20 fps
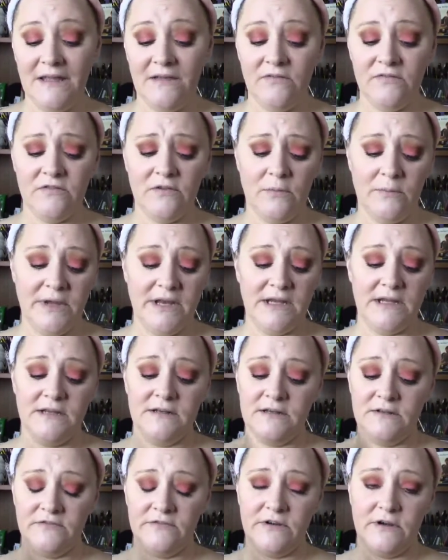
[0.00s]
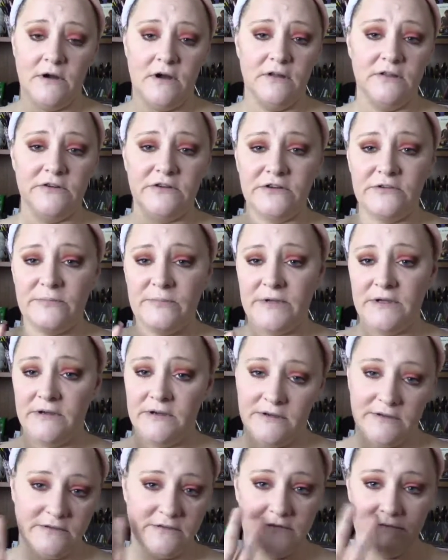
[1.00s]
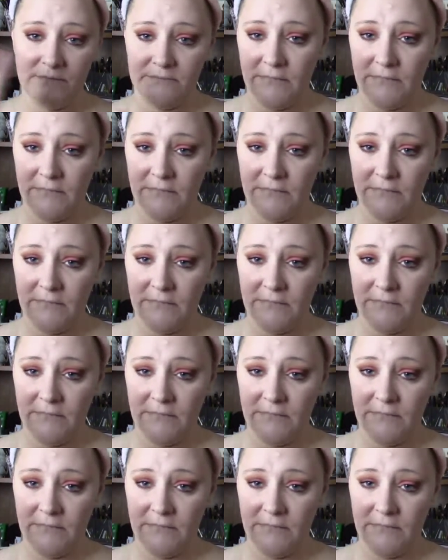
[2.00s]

have so many in different colors because